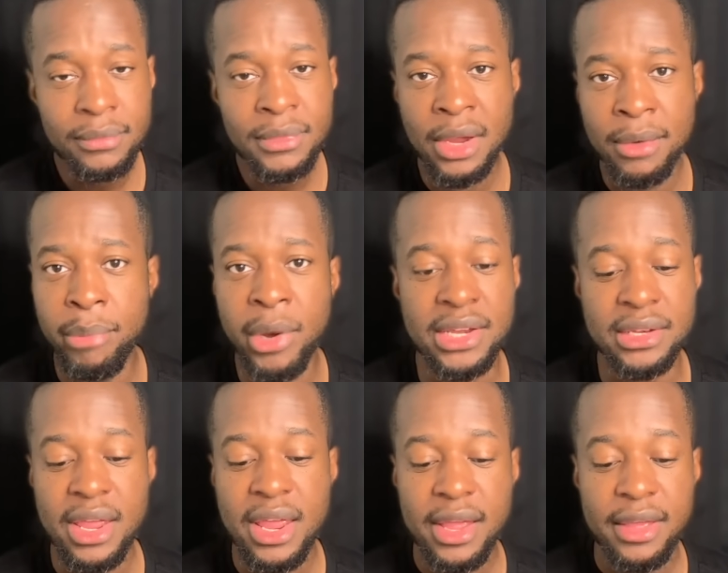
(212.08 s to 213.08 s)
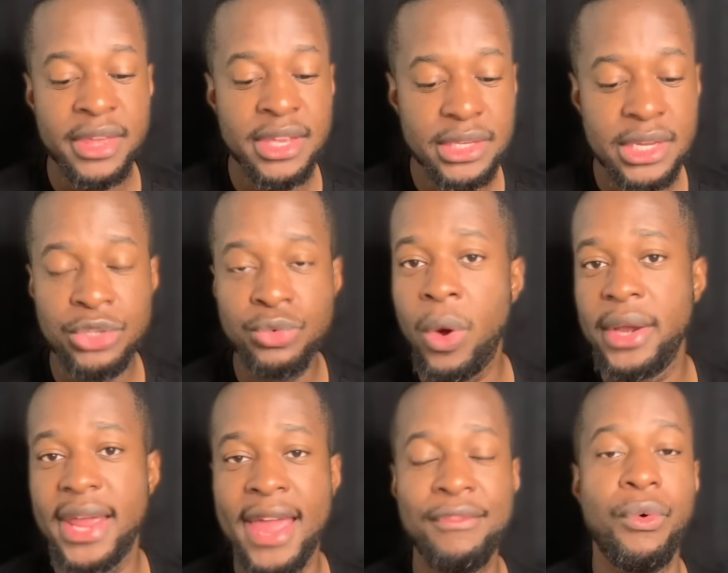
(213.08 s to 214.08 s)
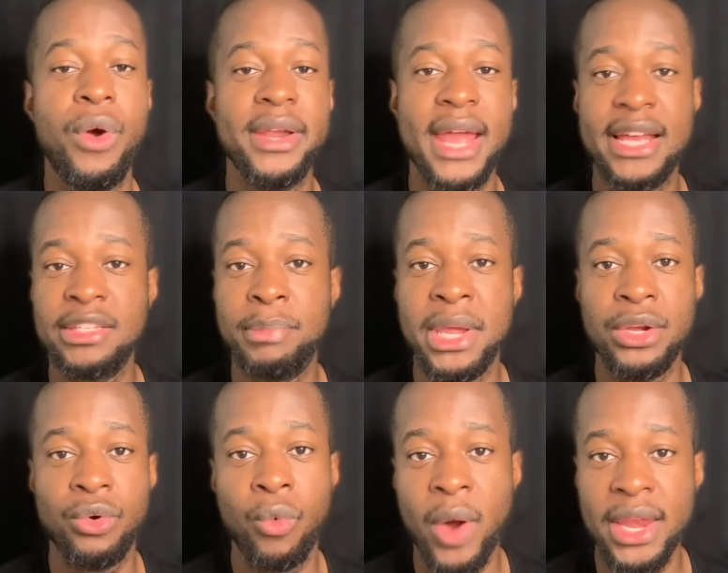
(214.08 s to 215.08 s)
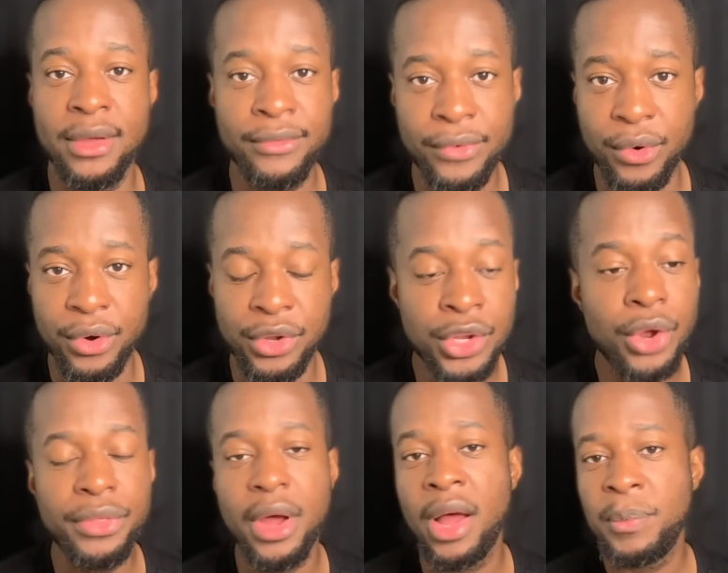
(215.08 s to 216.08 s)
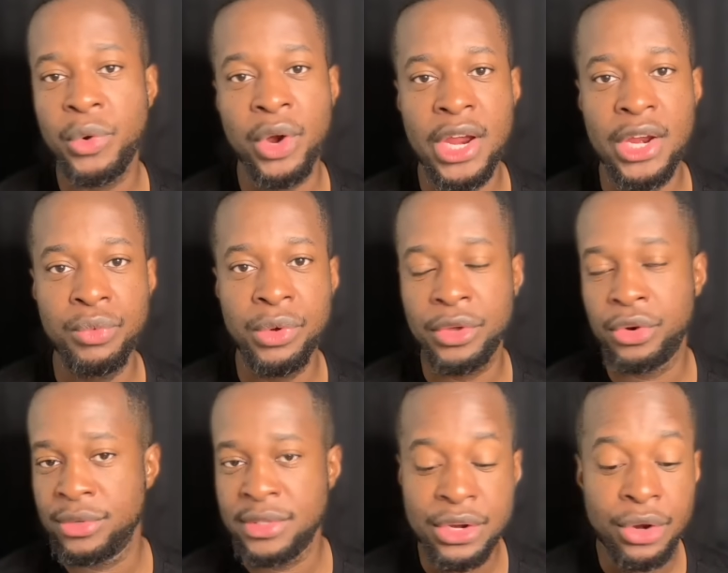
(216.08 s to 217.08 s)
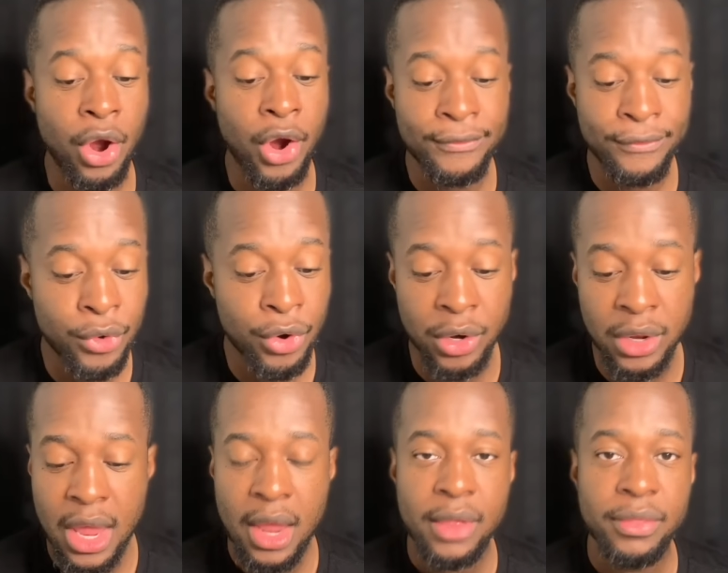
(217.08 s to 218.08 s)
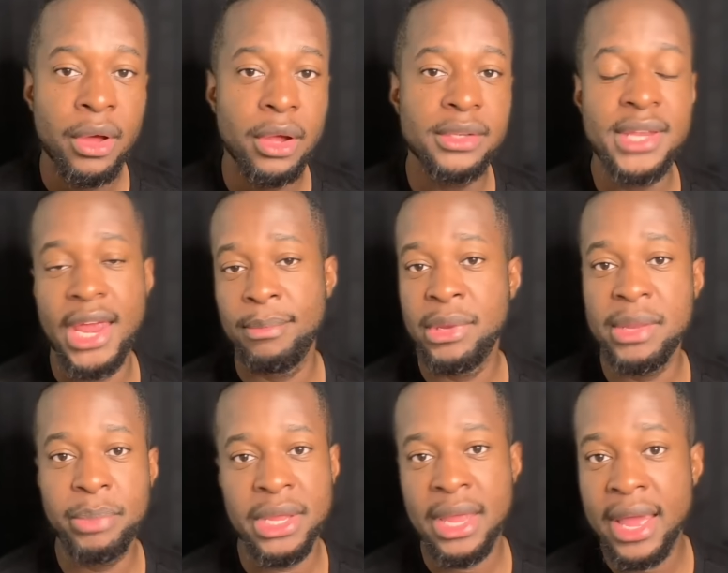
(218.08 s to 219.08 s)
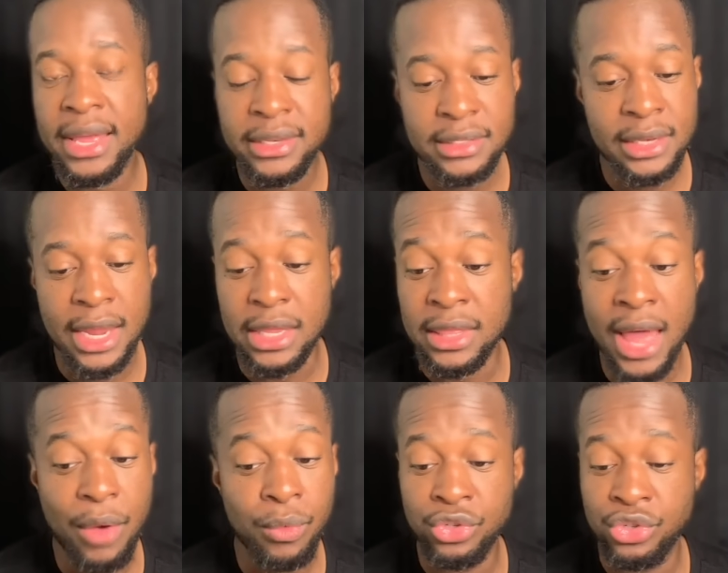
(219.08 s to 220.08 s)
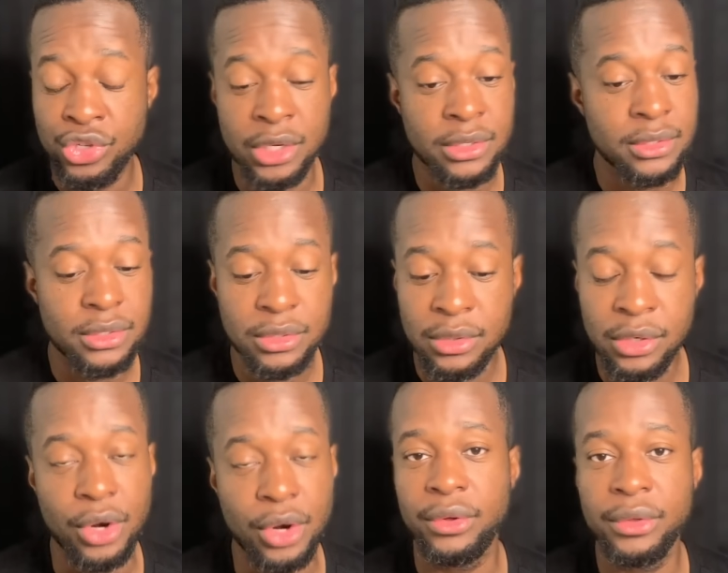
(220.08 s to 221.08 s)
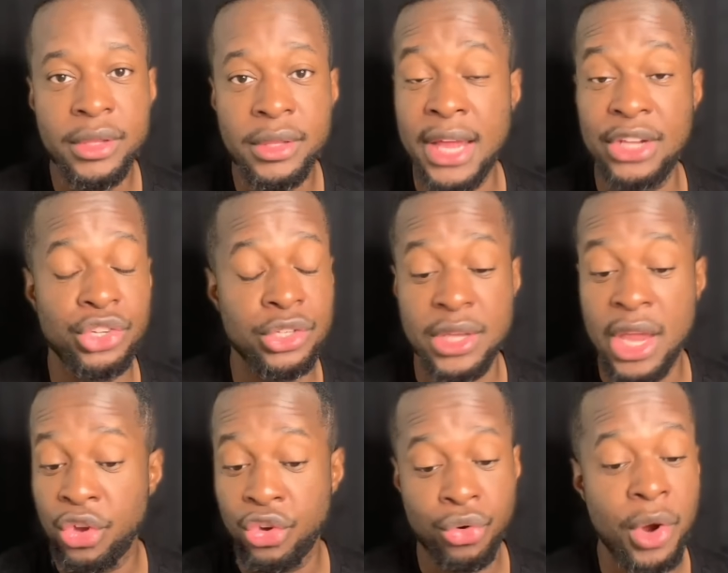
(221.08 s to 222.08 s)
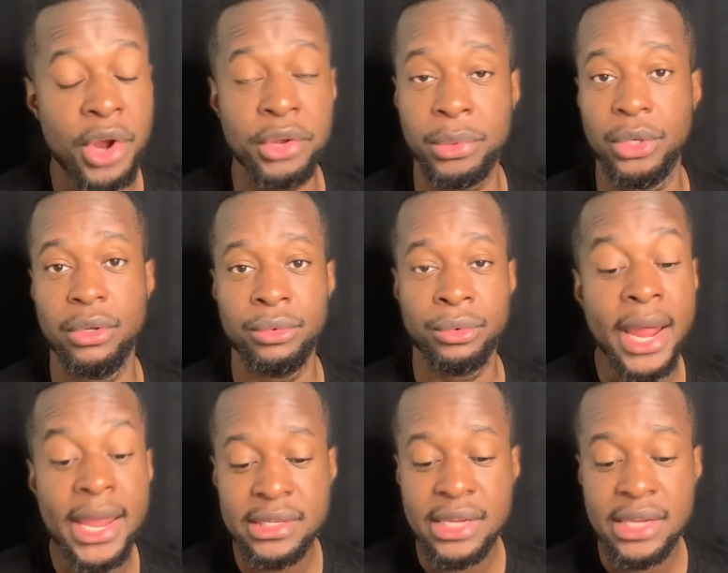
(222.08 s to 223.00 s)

But this is what everyone has been waiting for. You know, the upgrade with the Crescendo hard fork, the 10 BPS, like that was just, that's just incredible, right?